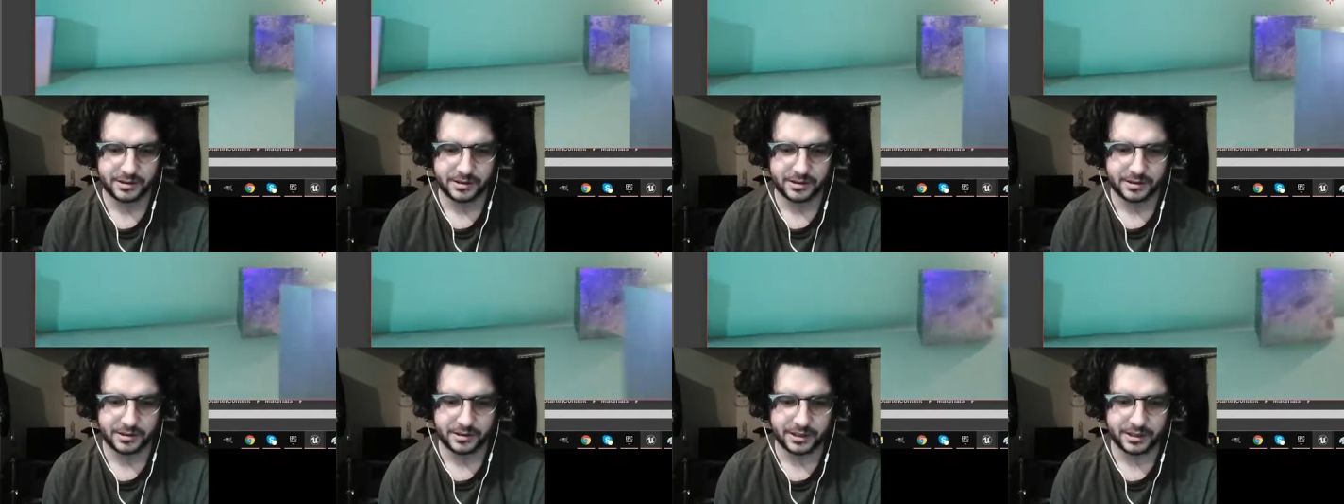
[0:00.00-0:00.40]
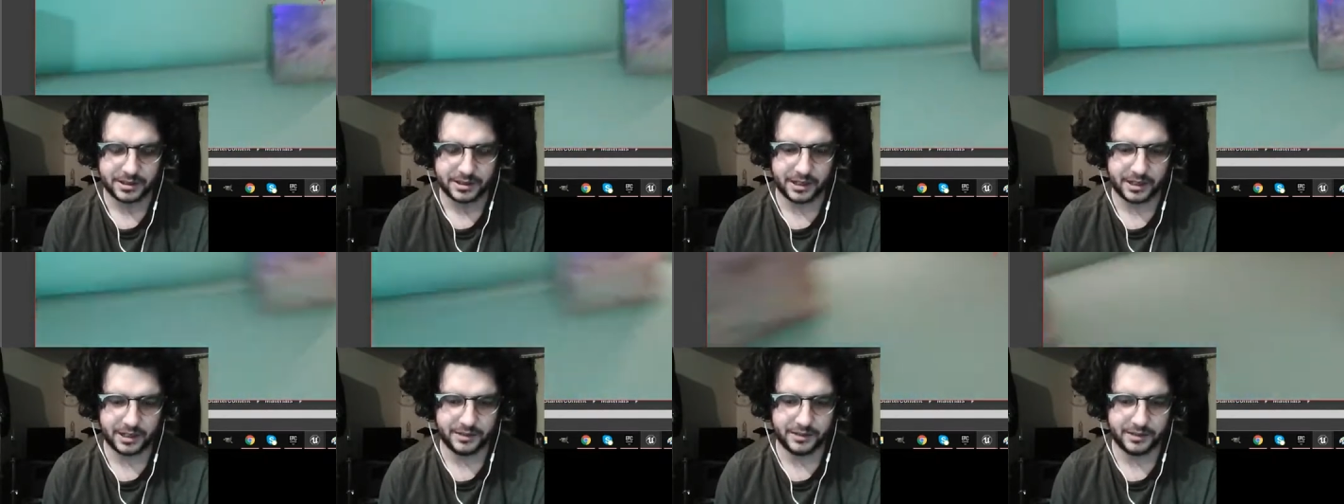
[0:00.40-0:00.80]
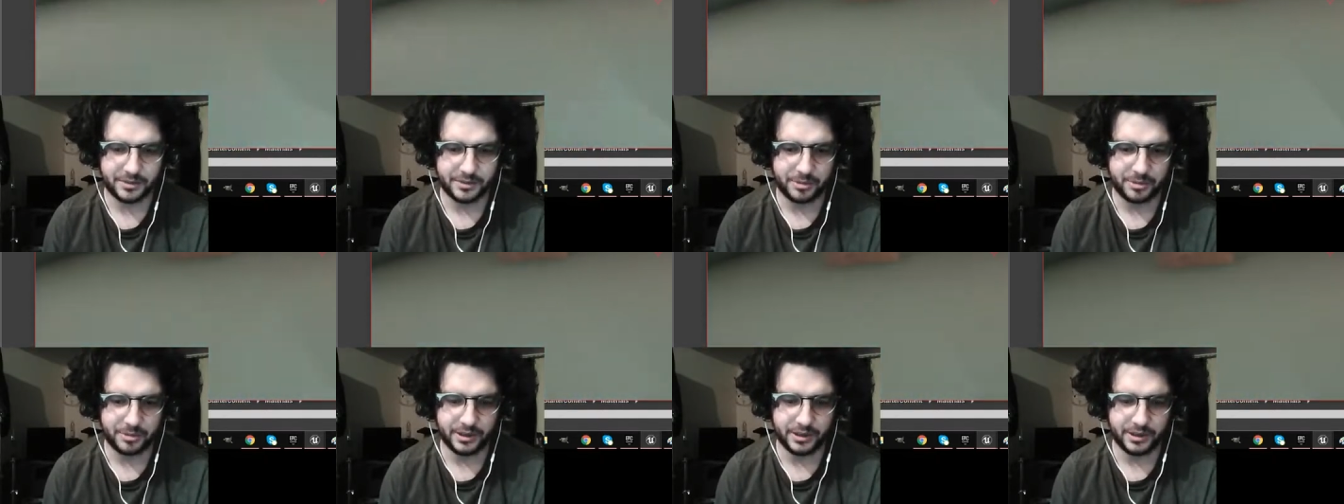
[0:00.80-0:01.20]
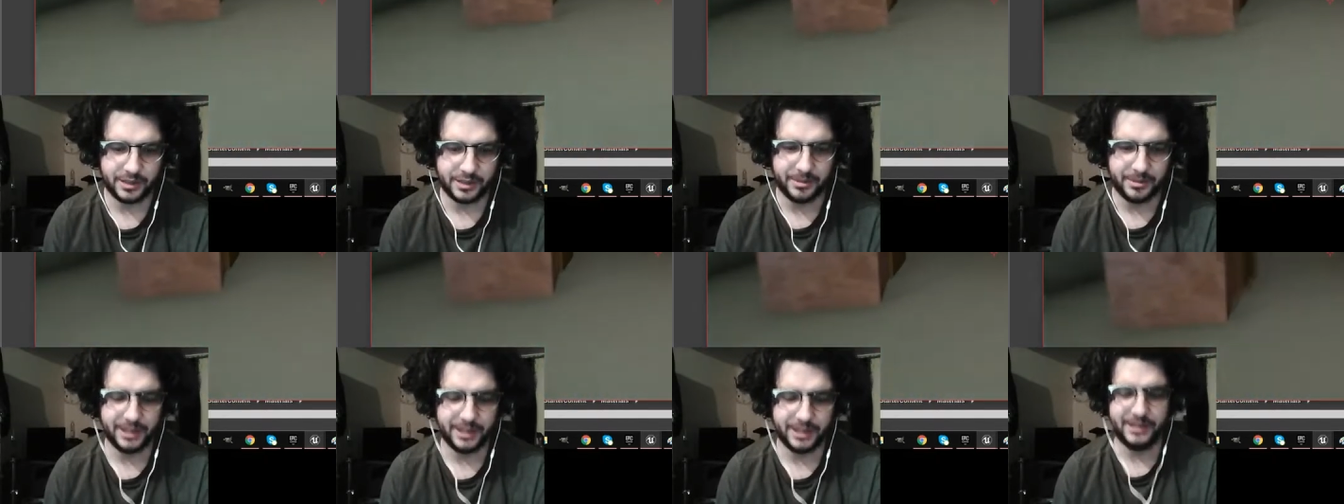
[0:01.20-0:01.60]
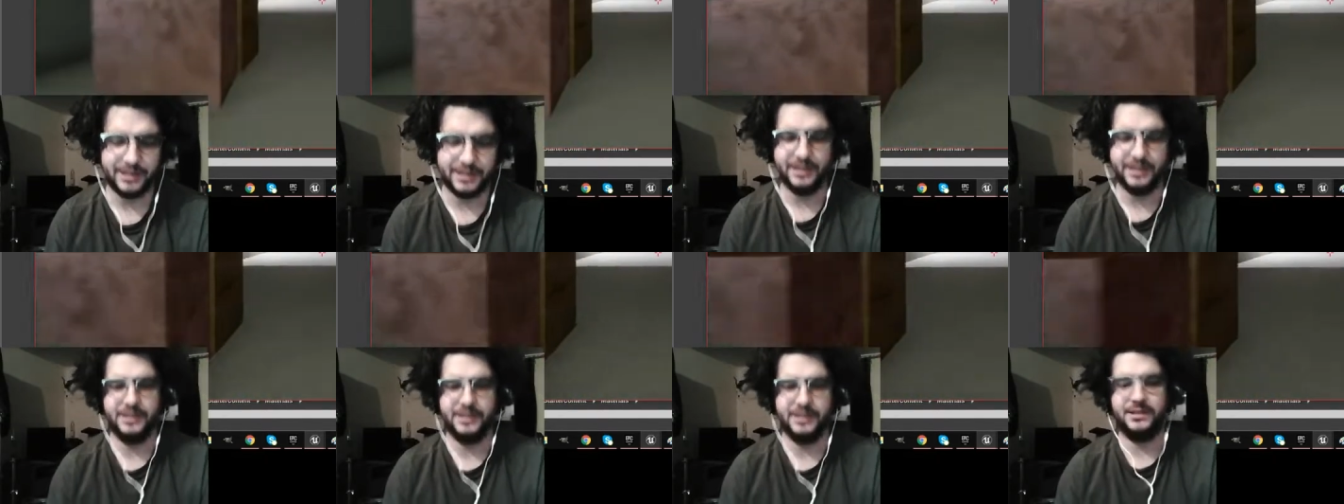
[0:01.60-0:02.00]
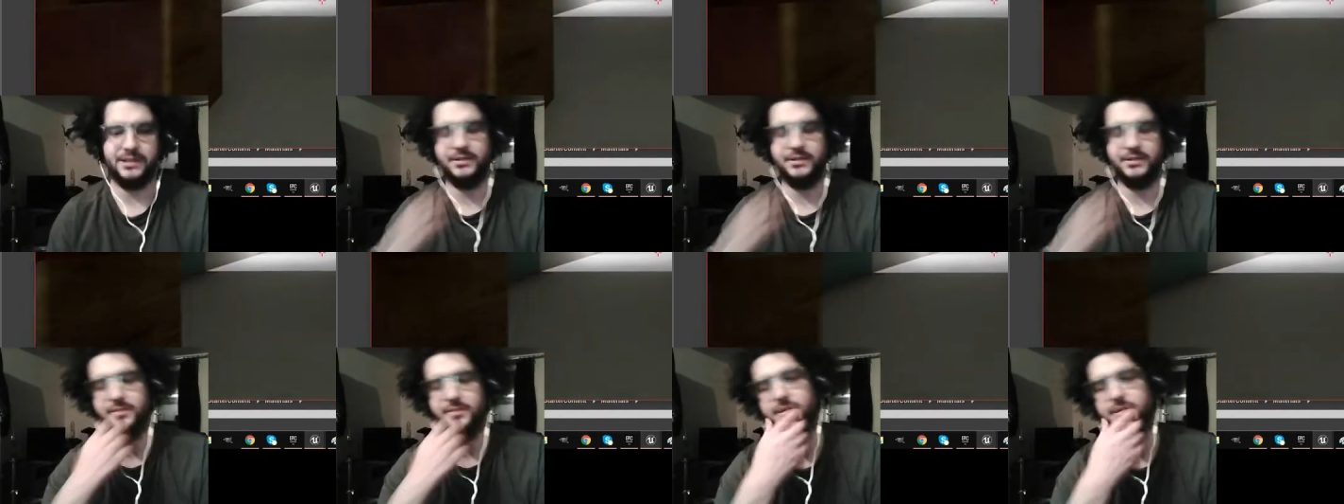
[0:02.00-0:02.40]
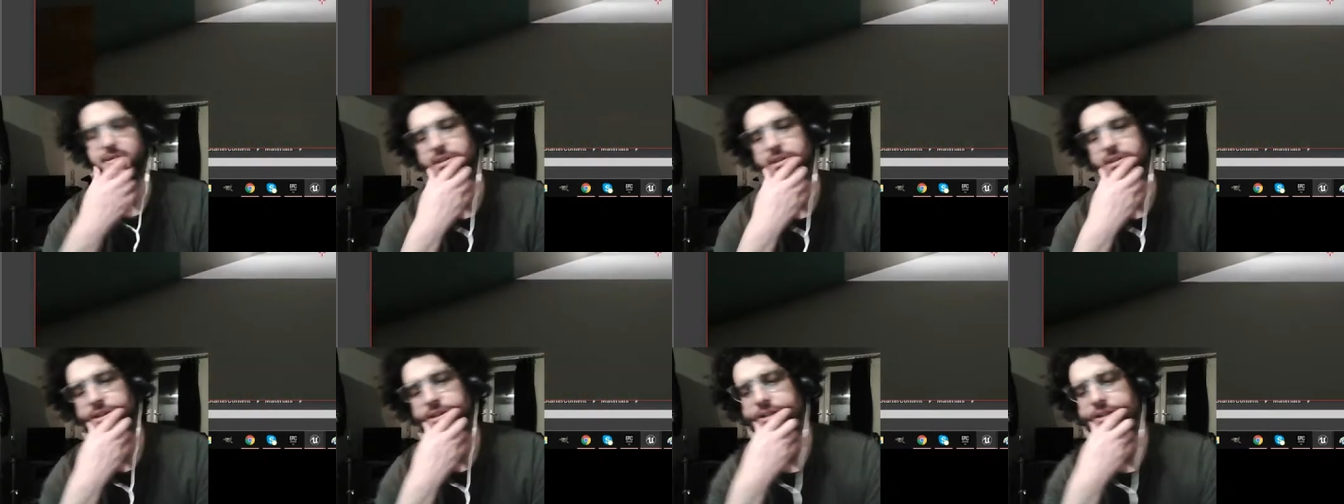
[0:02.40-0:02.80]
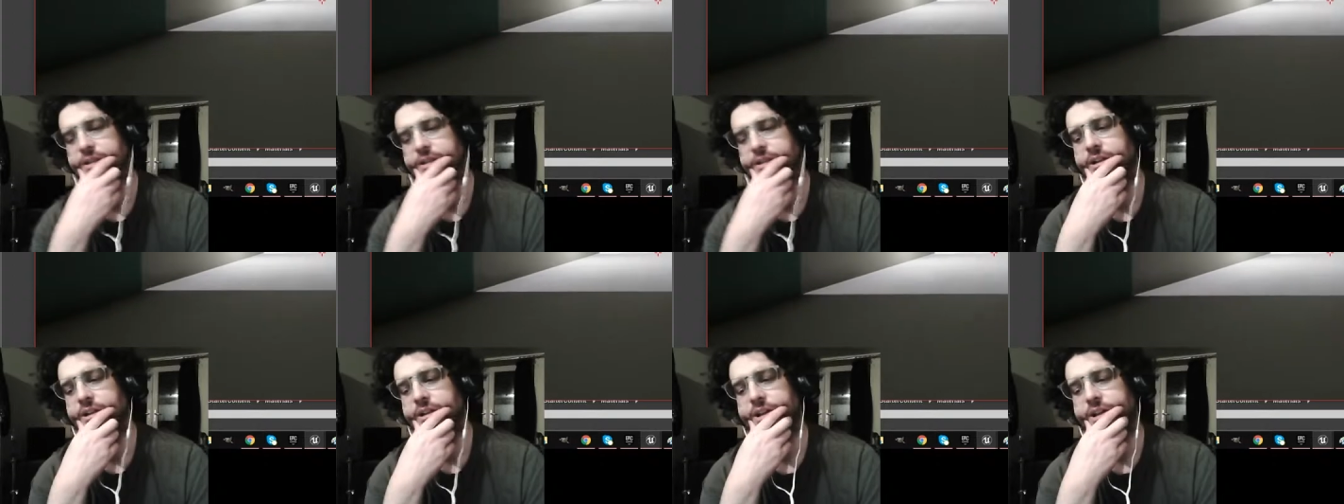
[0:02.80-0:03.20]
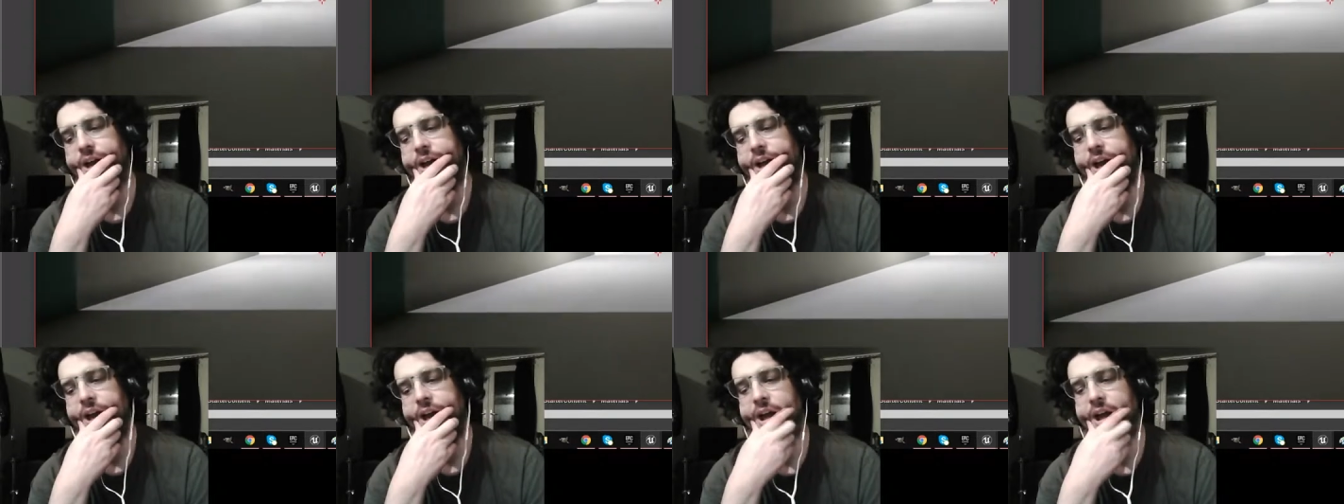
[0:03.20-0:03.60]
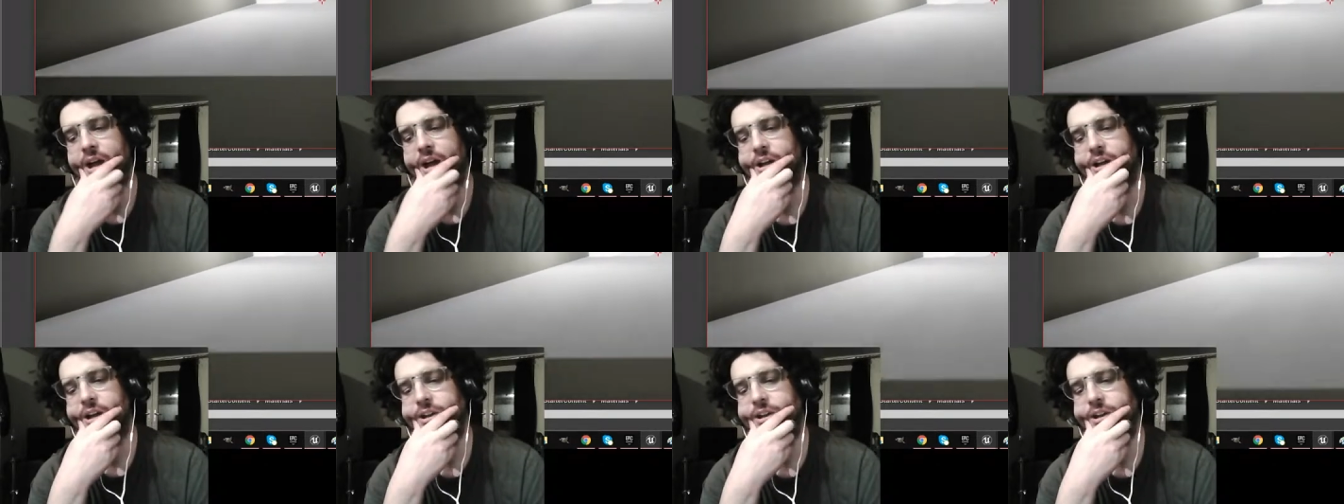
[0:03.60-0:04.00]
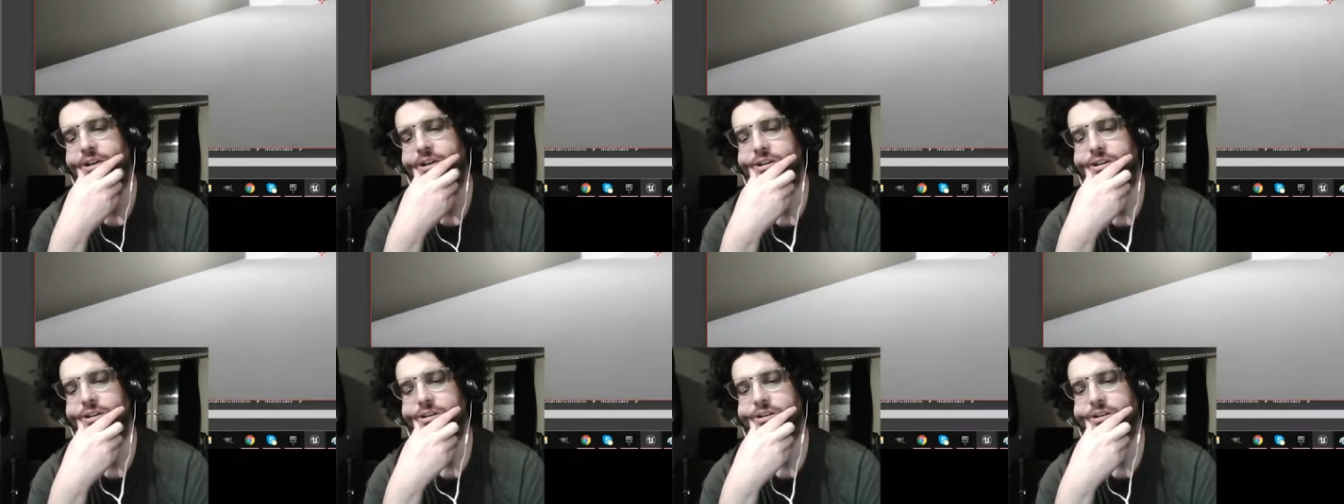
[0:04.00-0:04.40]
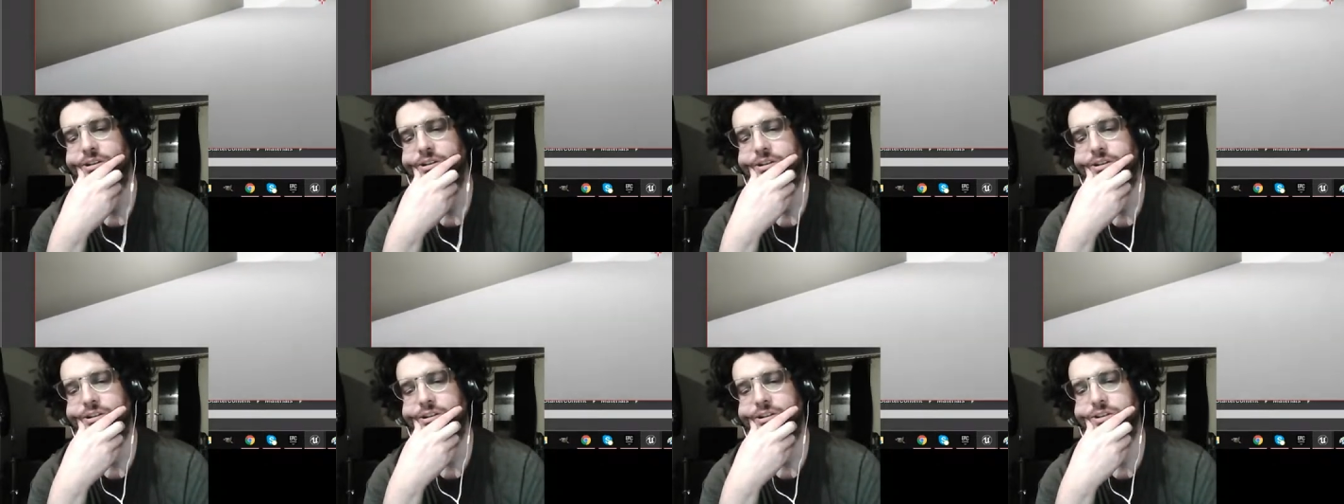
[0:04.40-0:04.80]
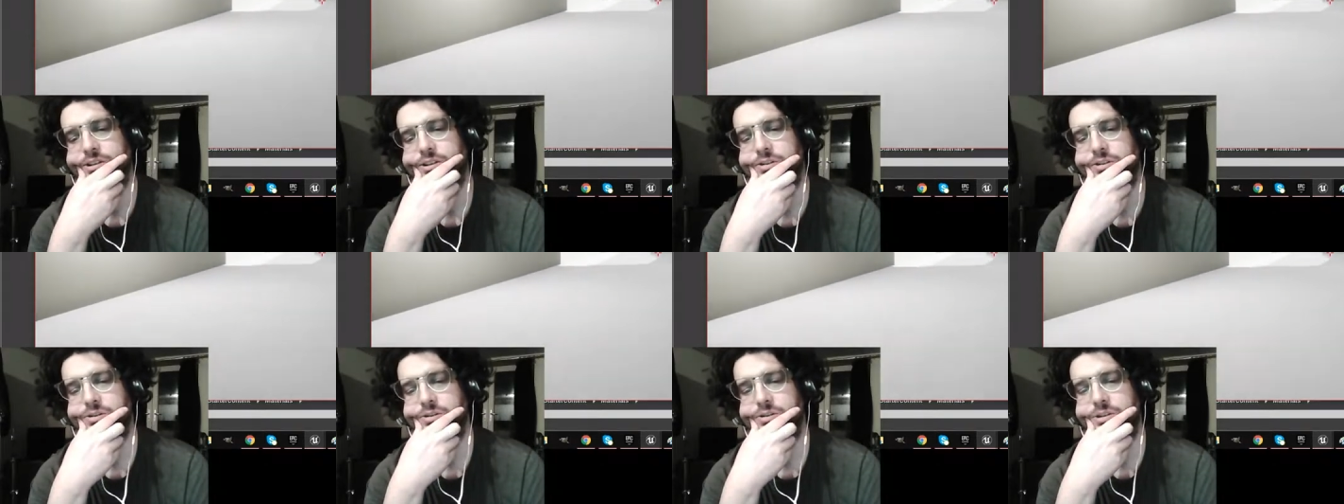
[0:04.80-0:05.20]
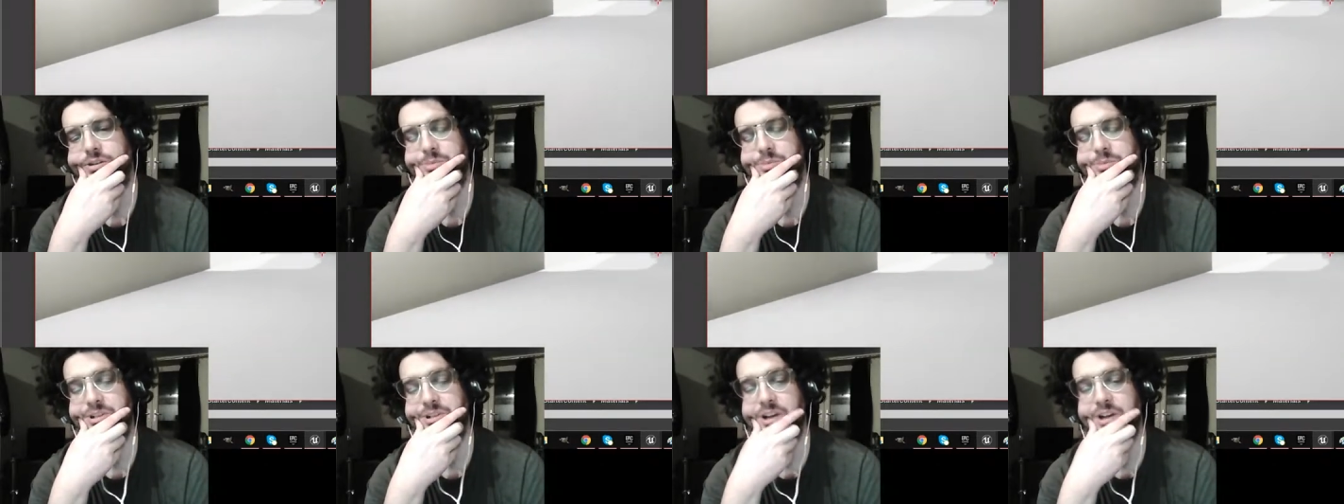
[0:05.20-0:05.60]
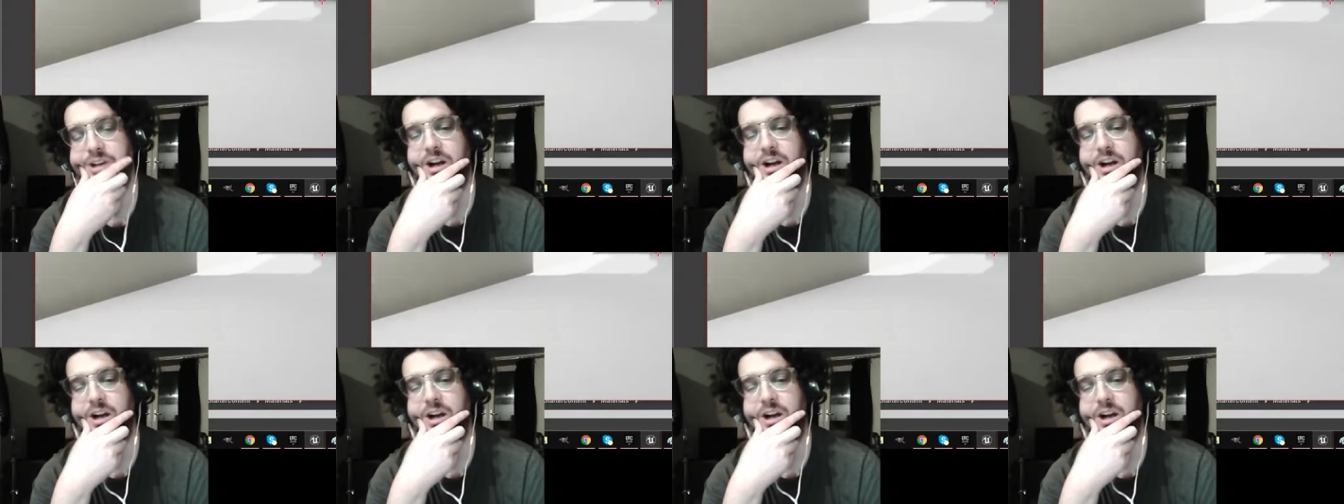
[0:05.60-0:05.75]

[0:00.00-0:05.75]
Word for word: that's kind of the point I'm making these into uh, just bizarre